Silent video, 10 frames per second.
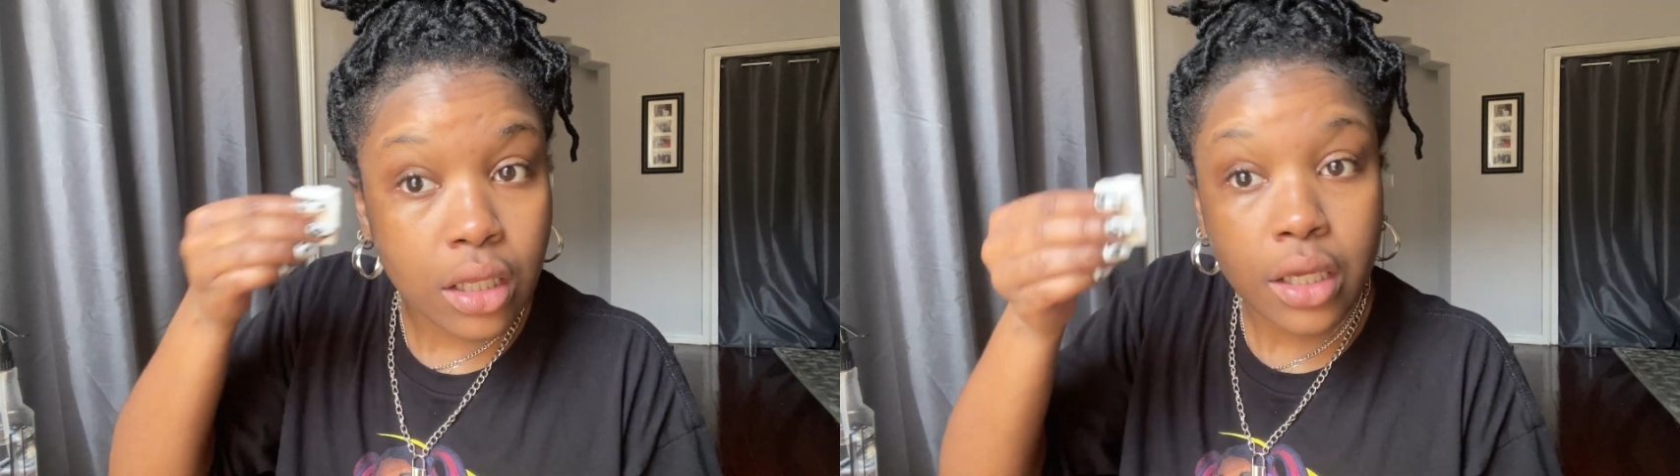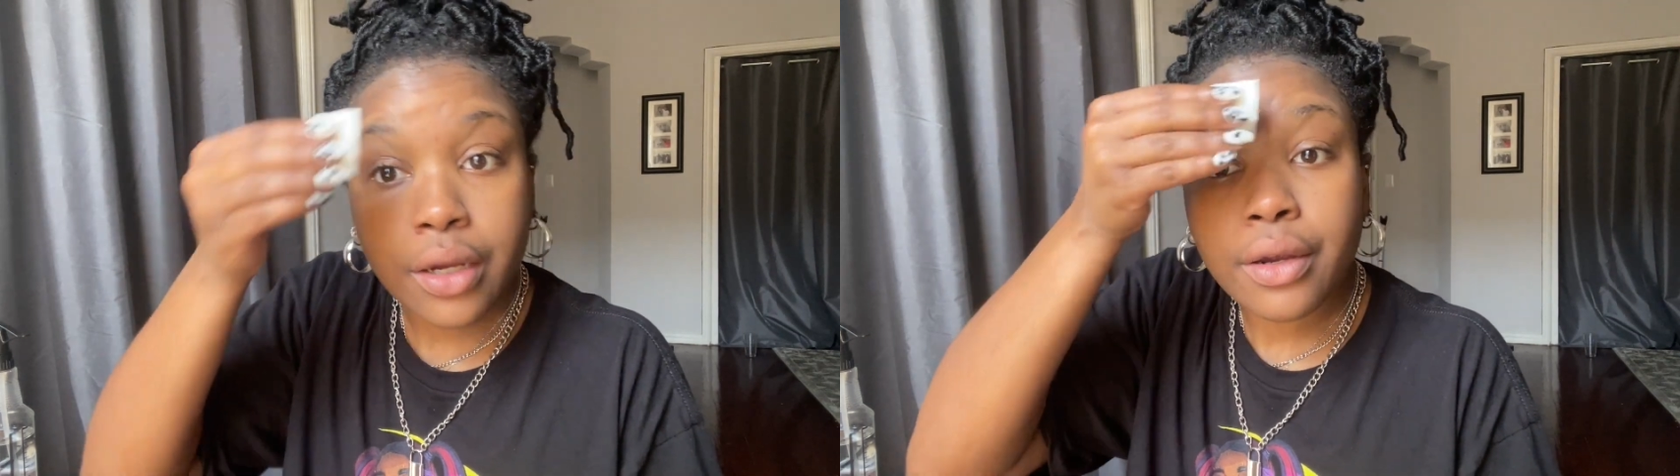
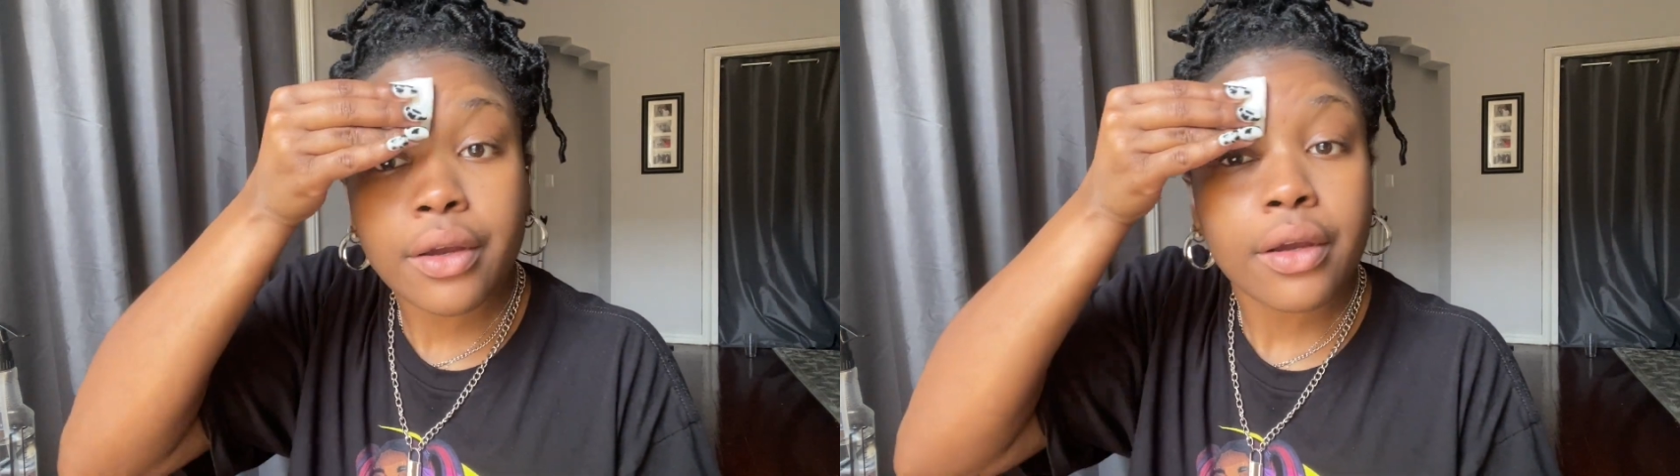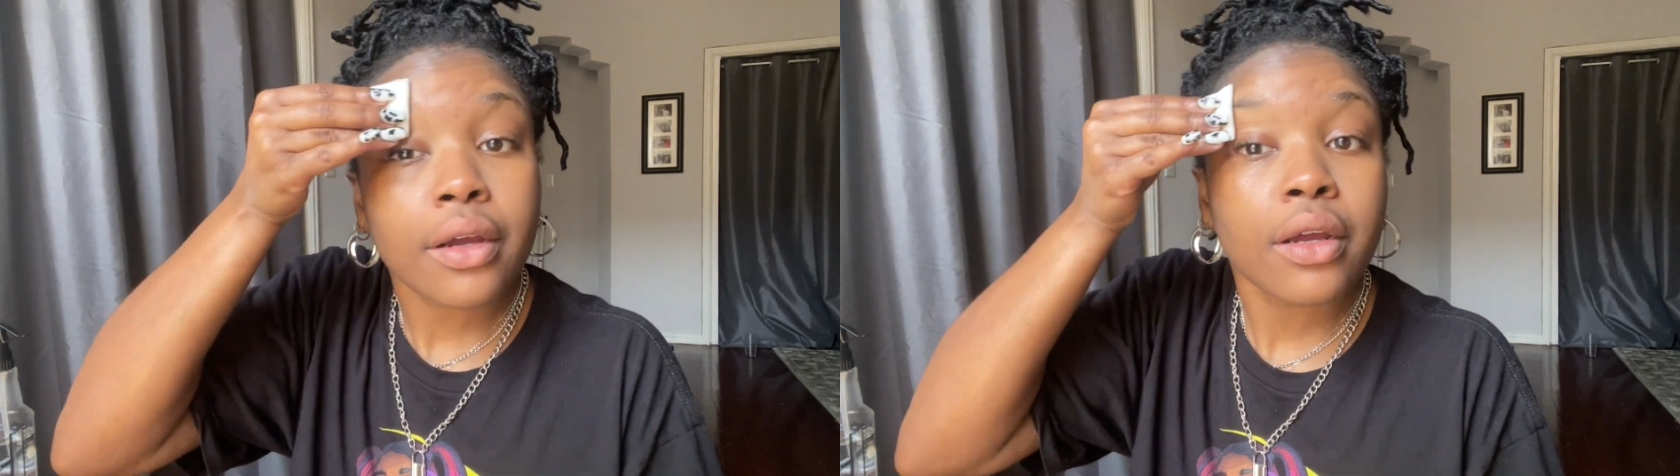go
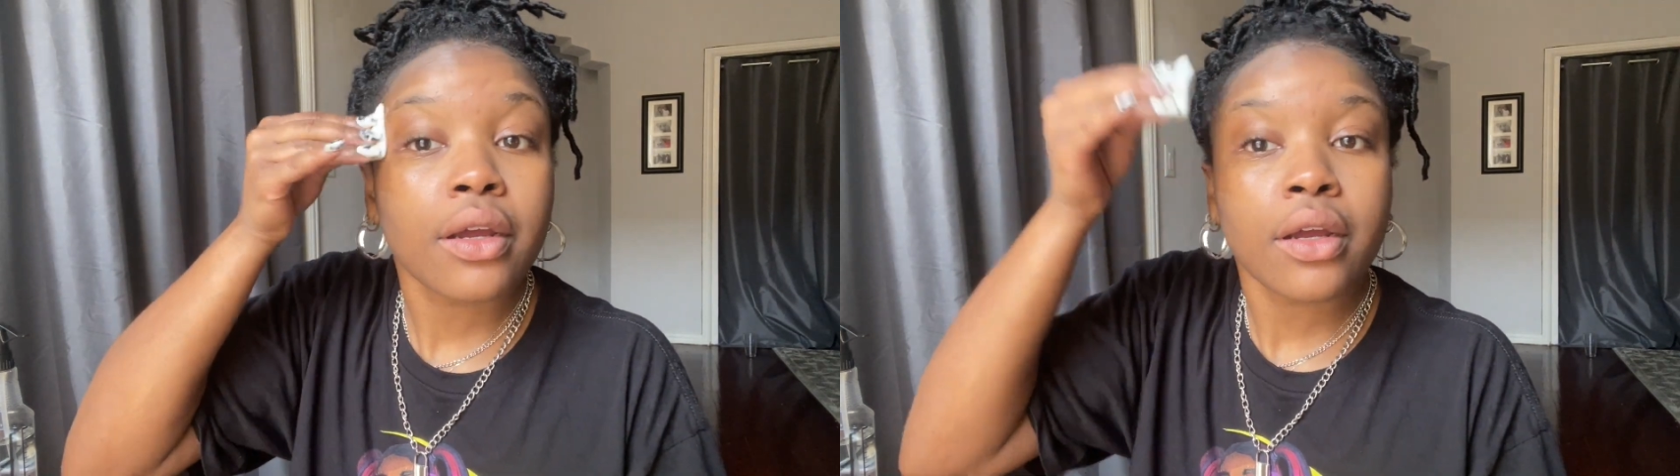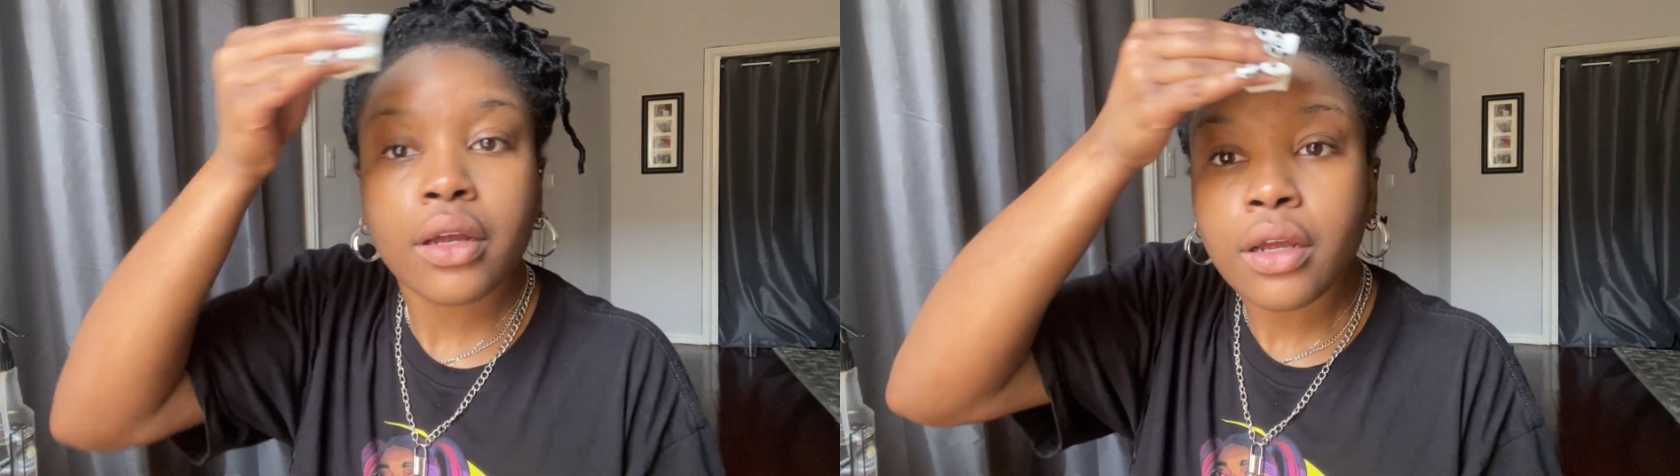
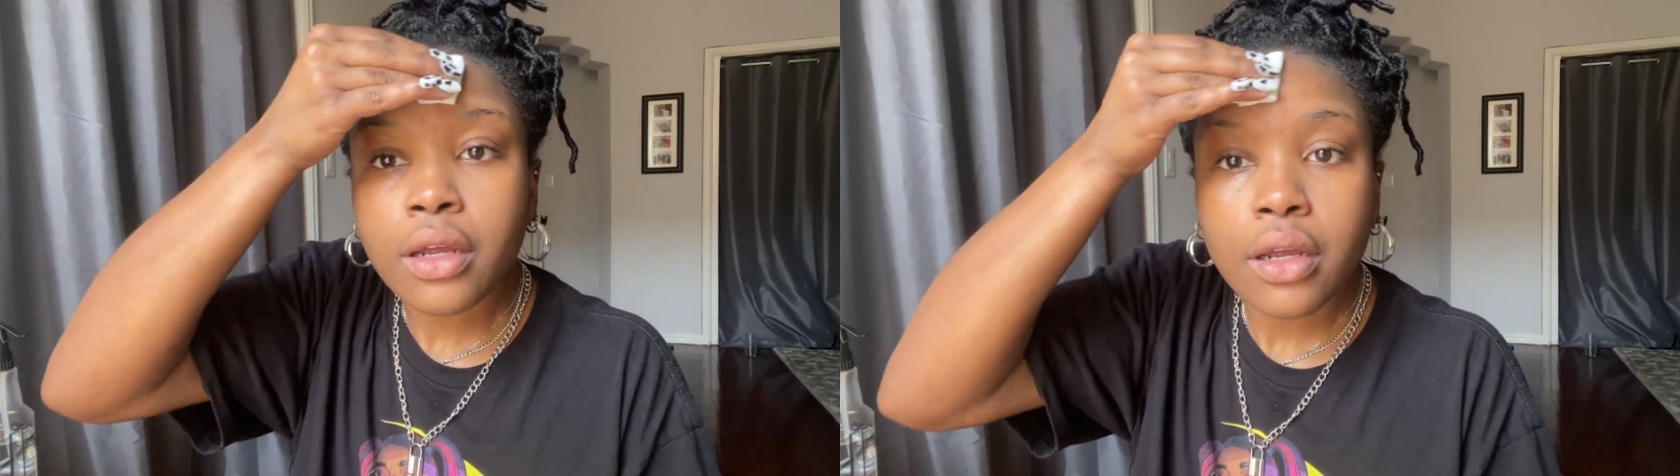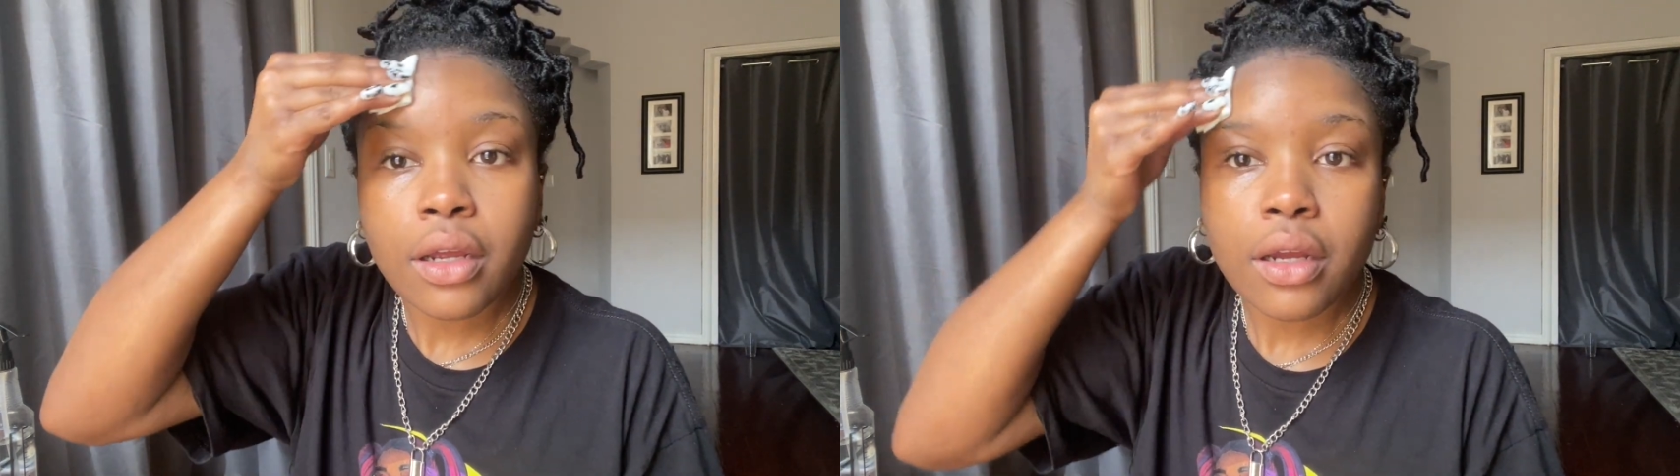
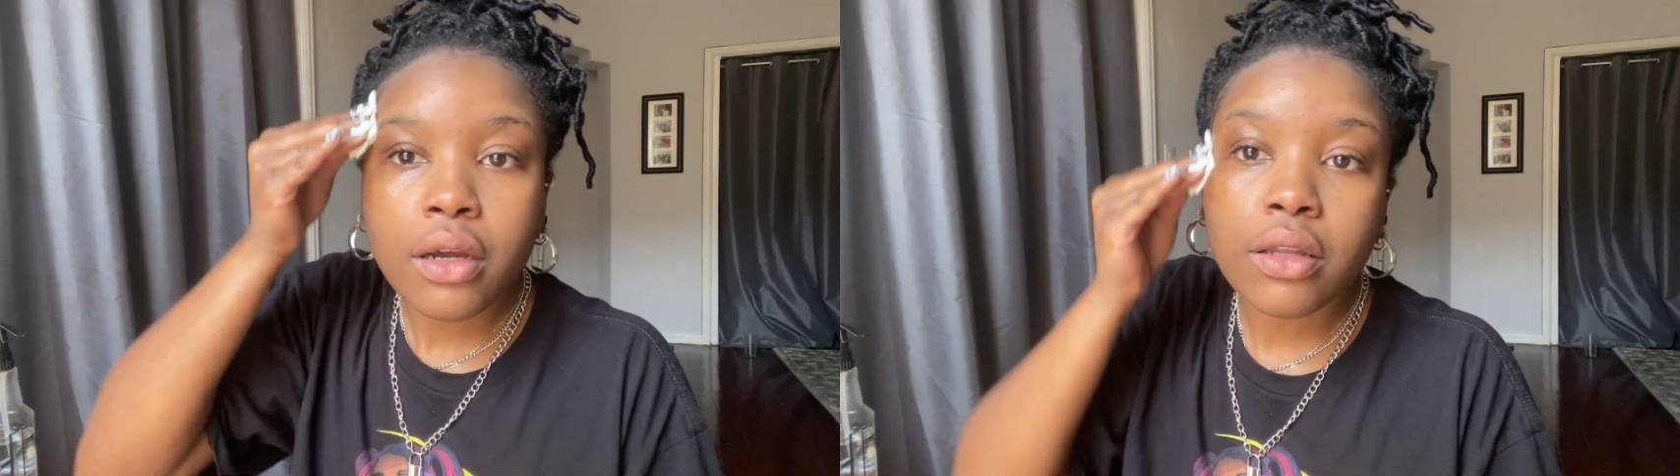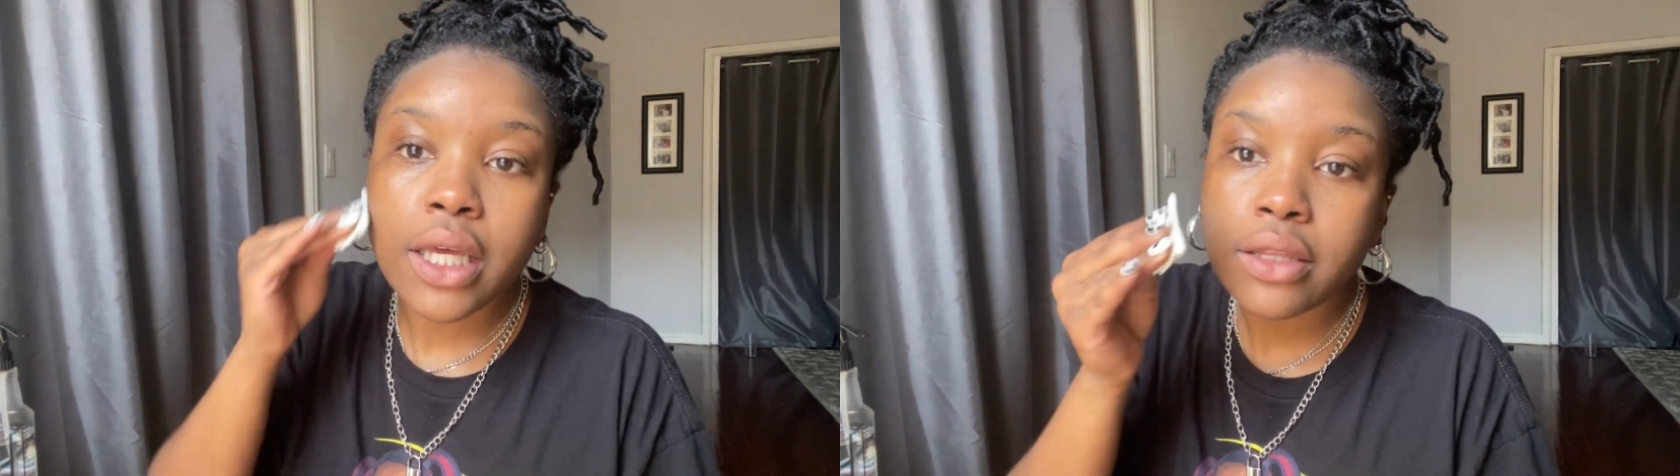
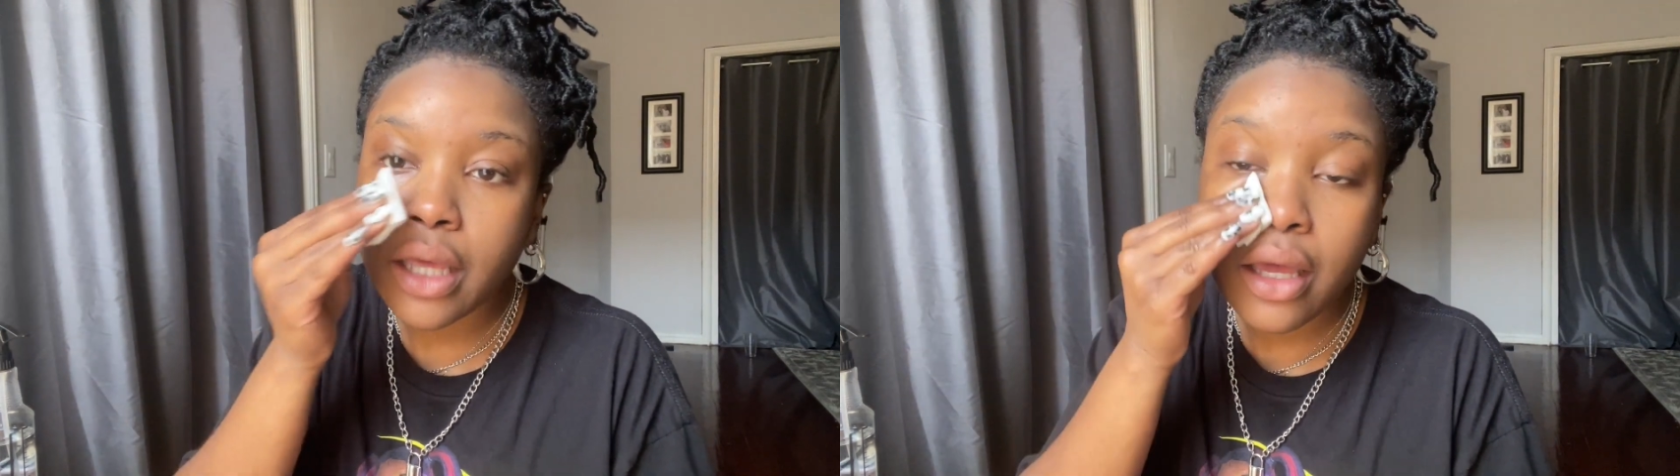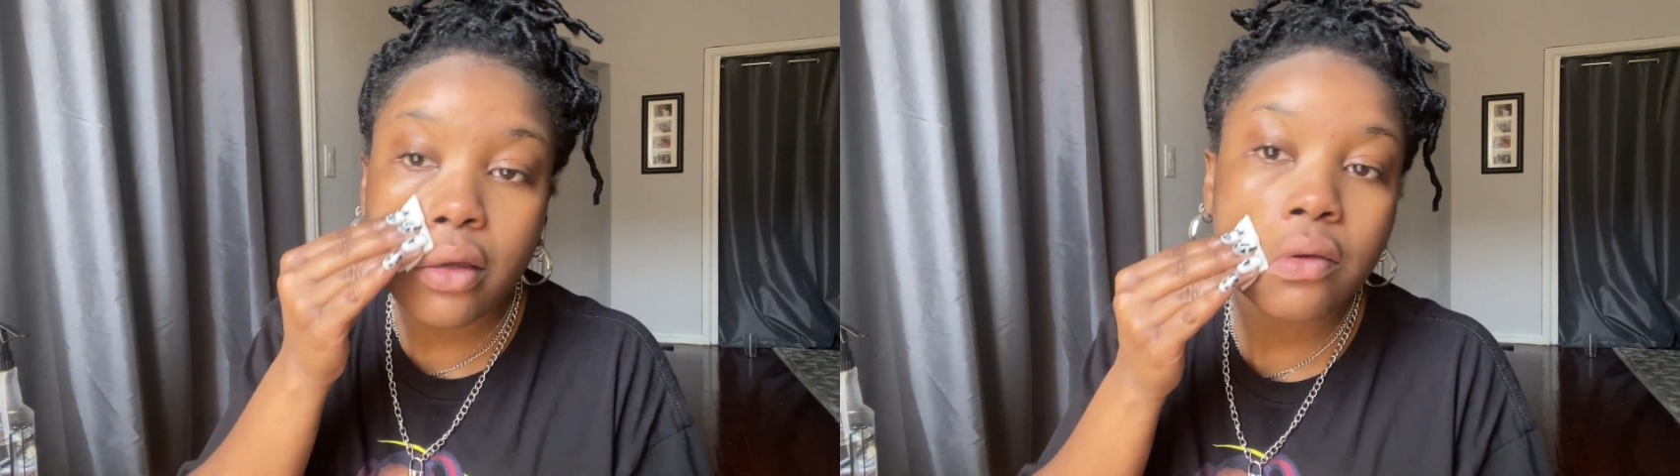like
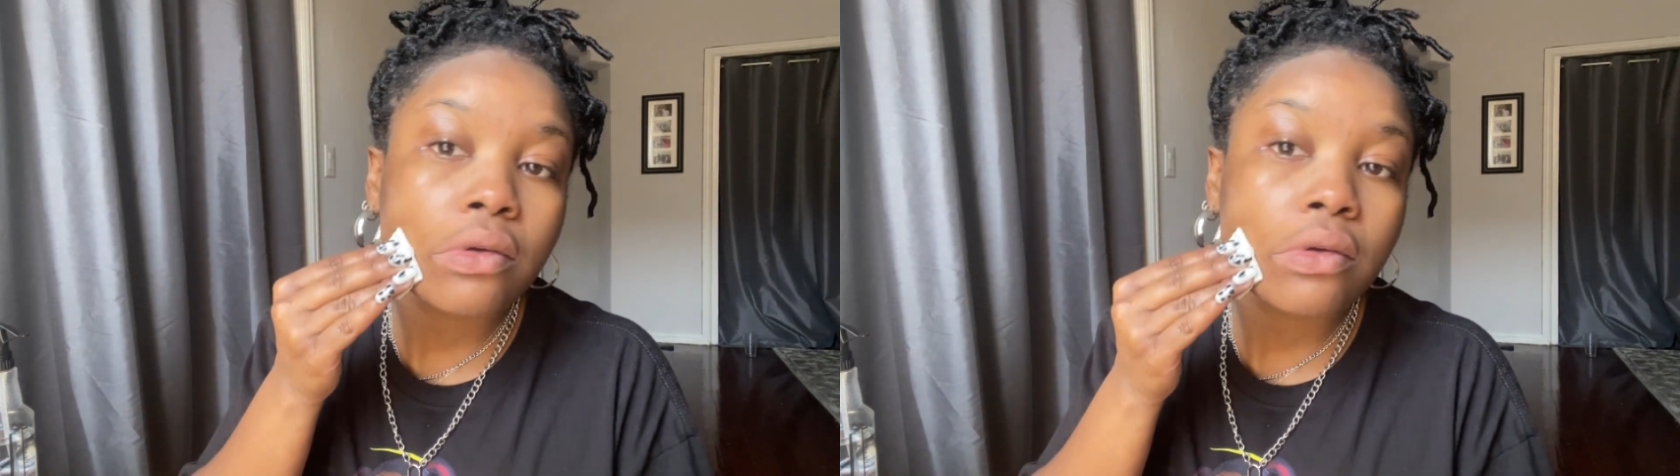that.